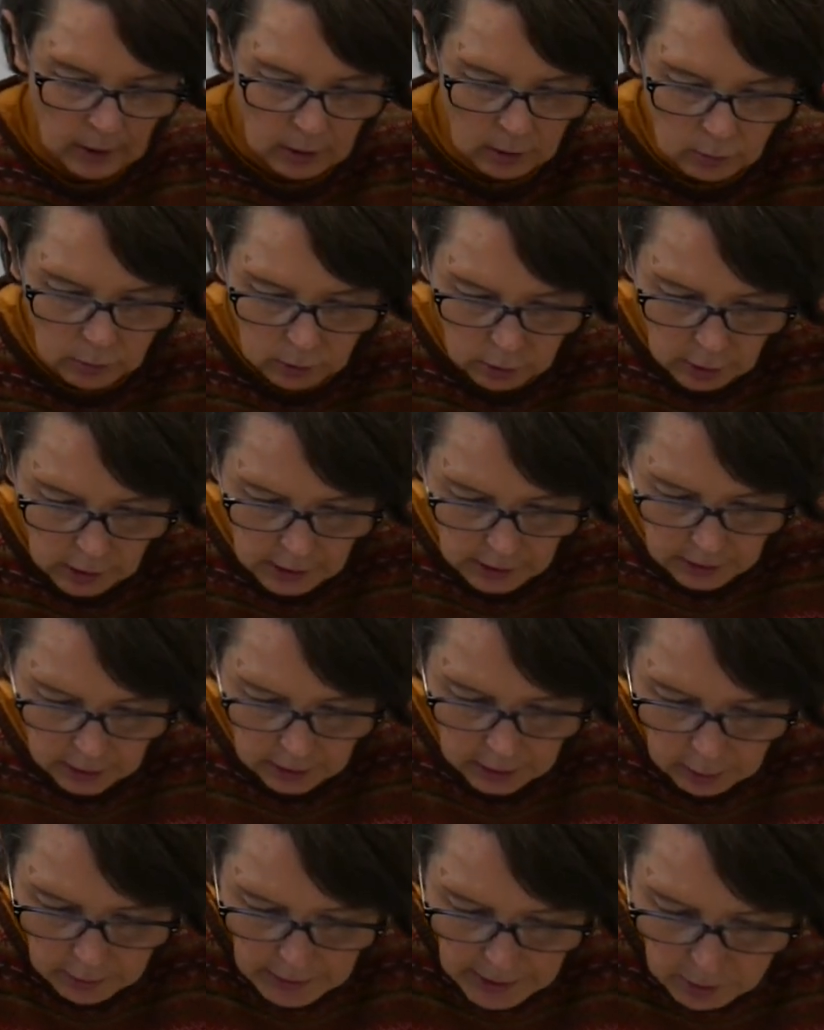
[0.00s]
We'll look at a
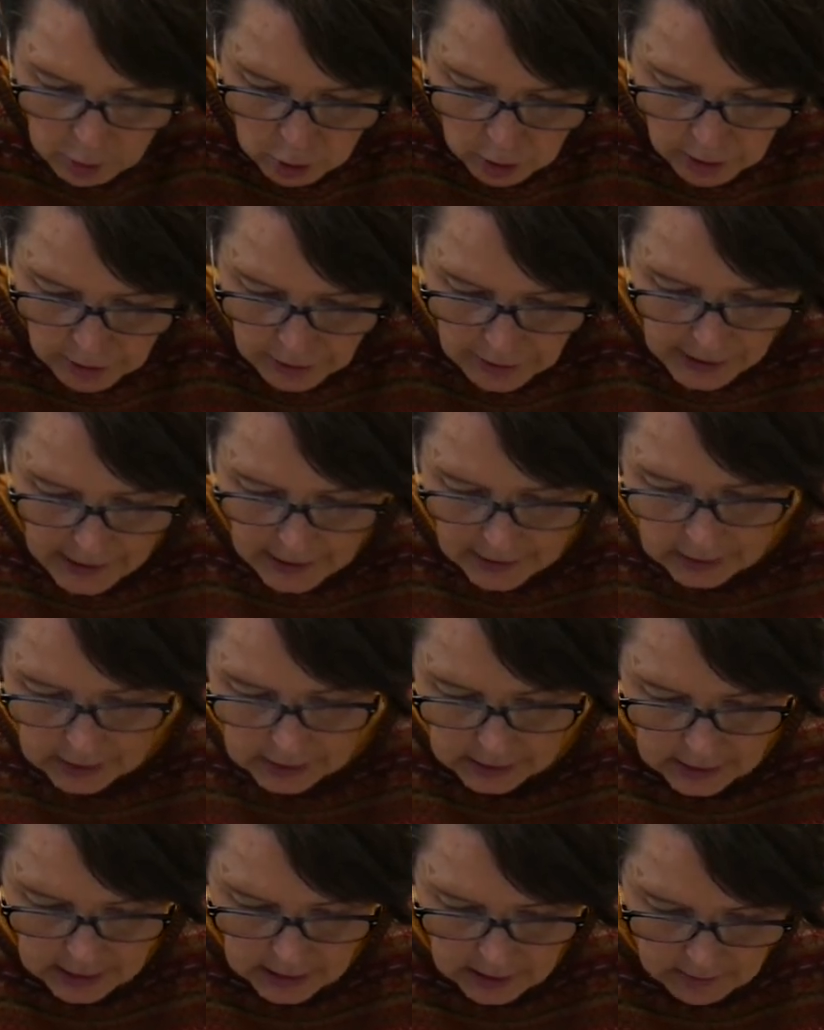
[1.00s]
little bit more at that,
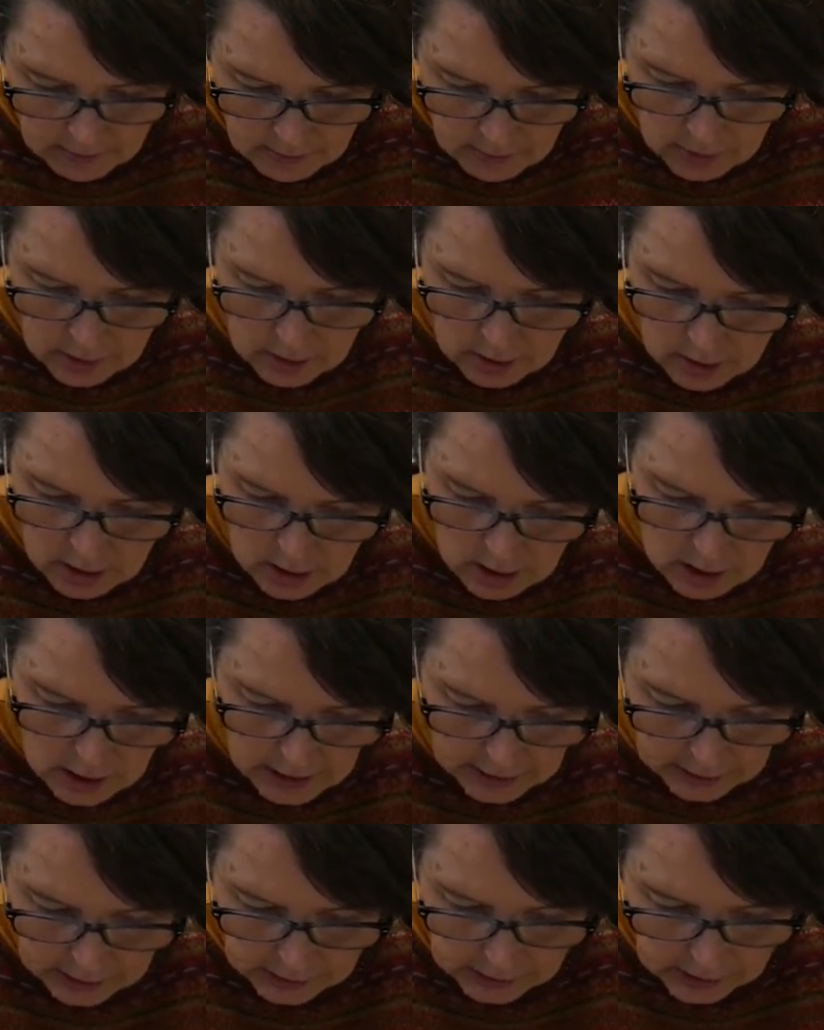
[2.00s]

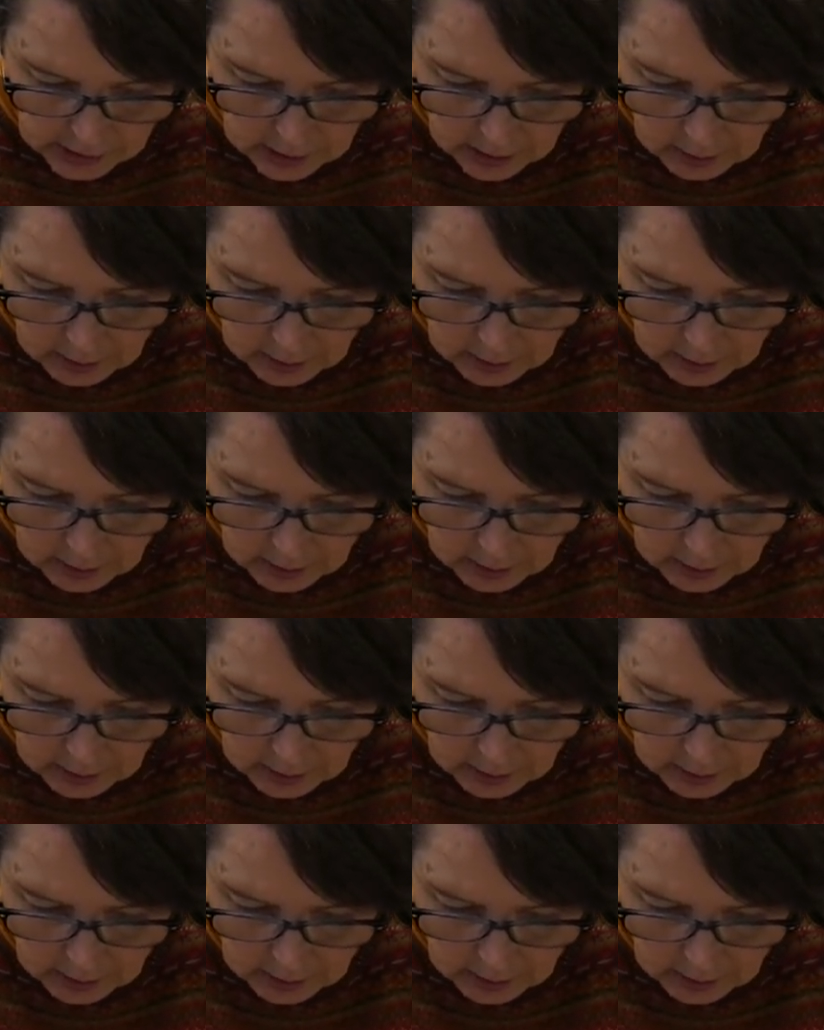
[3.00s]
as I said,